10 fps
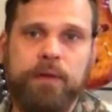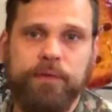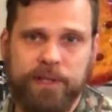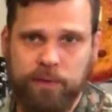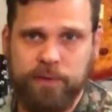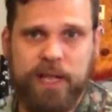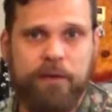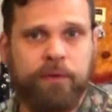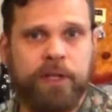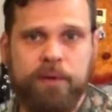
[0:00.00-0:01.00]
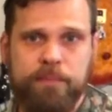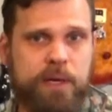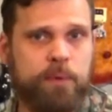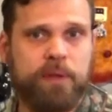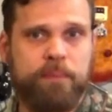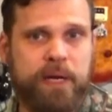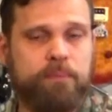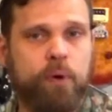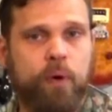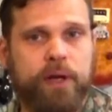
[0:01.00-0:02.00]
This will definitely compete with the
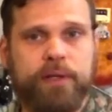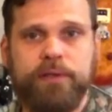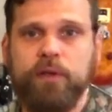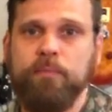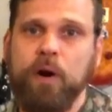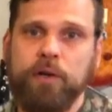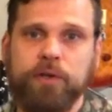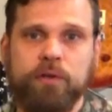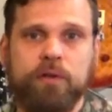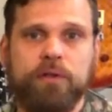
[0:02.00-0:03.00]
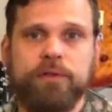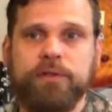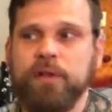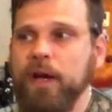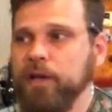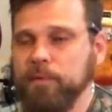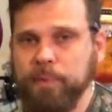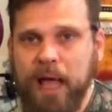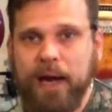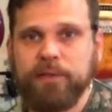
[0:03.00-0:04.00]
big boys, your Marshalls, your
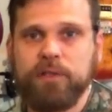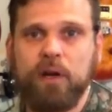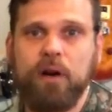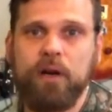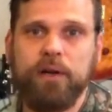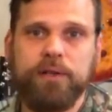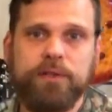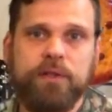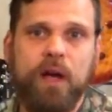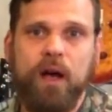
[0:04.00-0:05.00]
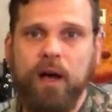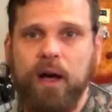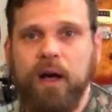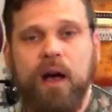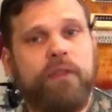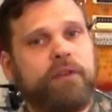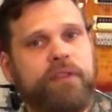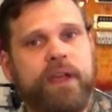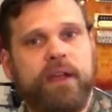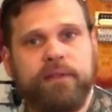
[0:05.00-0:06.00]
Black Stars, other
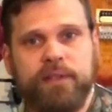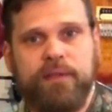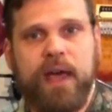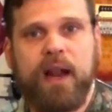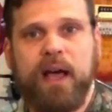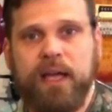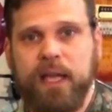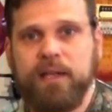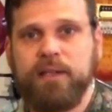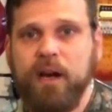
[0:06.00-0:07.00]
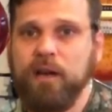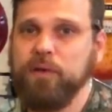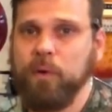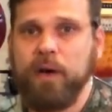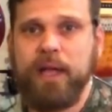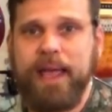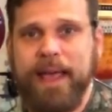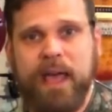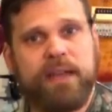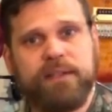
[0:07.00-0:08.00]
things in that high gain territory.
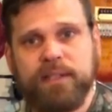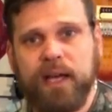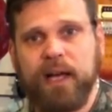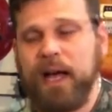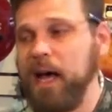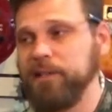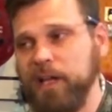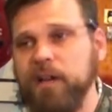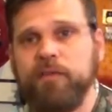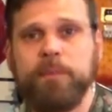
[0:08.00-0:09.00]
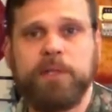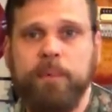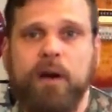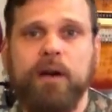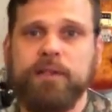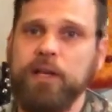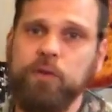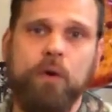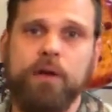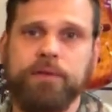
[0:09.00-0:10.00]
And I'll tell you from experience, I
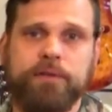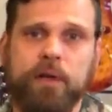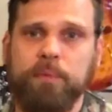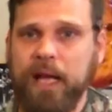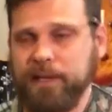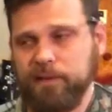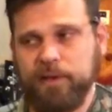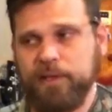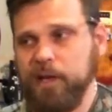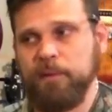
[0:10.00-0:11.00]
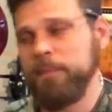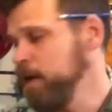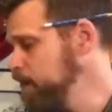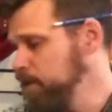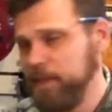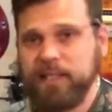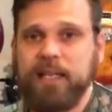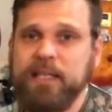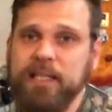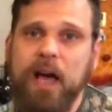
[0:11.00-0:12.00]
do also sell Black Stars here. This
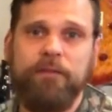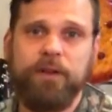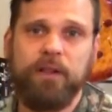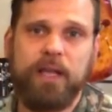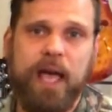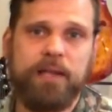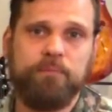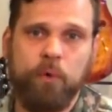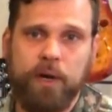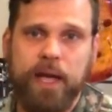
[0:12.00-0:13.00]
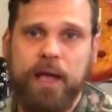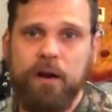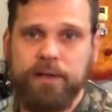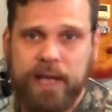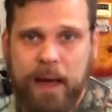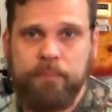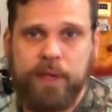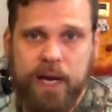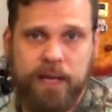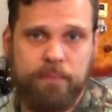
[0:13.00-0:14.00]
thing definitely has more gain on tap
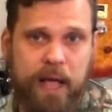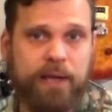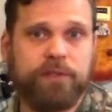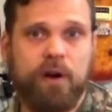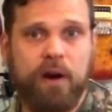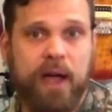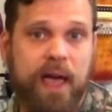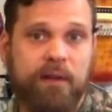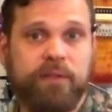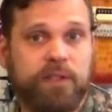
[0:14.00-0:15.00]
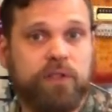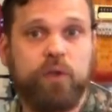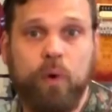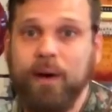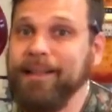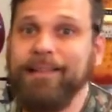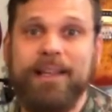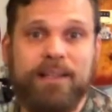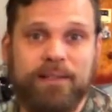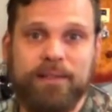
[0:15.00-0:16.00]
than any Black Star I have in the store, at
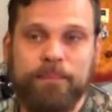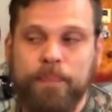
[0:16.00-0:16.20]
least.